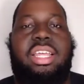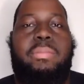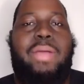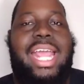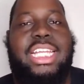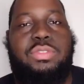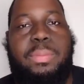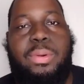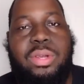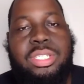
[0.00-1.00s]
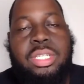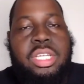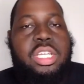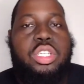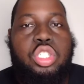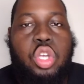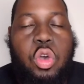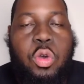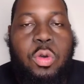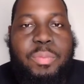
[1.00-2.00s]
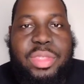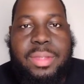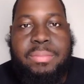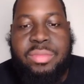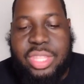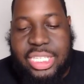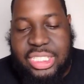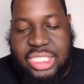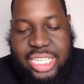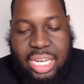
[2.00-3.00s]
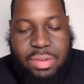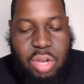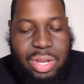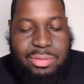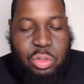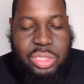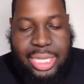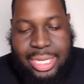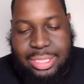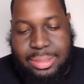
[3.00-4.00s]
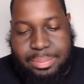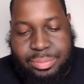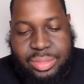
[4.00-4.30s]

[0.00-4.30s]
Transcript: the practice reports. So this is the second round of Ravens OTAs.